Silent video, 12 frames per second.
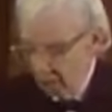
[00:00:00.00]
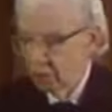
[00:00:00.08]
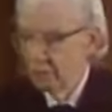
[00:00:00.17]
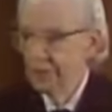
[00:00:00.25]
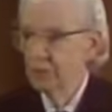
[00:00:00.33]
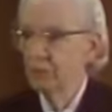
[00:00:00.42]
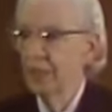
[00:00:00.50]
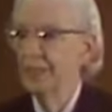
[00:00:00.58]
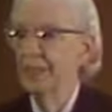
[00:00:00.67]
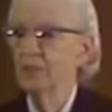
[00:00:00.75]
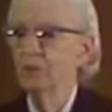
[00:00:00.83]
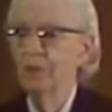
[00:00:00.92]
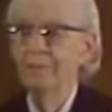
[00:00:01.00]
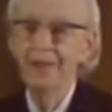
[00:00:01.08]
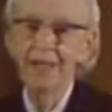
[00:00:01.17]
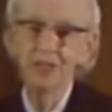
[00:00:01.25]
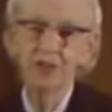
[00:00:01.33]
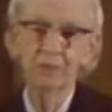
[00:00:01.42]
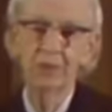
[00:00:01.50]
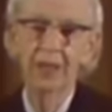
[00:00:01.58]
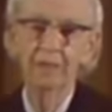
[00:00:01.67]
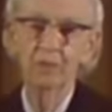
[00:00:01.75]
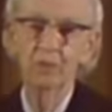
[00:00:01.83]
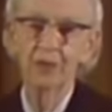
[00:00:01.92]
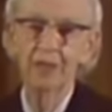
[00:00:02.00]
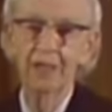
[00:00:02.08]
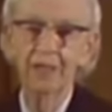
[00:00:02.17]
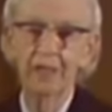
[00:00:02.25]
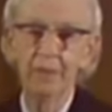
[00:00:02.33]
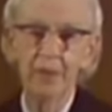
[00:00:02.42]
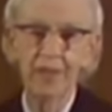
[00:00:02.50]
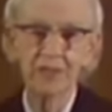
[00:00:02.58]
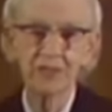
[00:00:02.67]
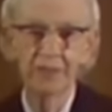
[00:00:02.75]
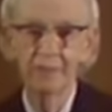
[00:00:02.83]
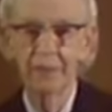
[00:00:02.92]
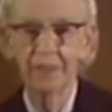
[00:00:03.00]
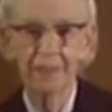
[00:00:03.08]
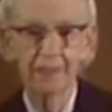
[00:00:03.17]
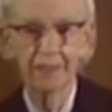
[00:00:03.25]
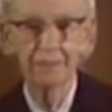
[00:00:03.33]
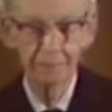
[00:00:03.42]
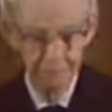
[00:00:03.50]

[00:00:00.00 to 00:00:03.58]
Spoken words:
only to run into a major problem with our DPs in the Pentagon.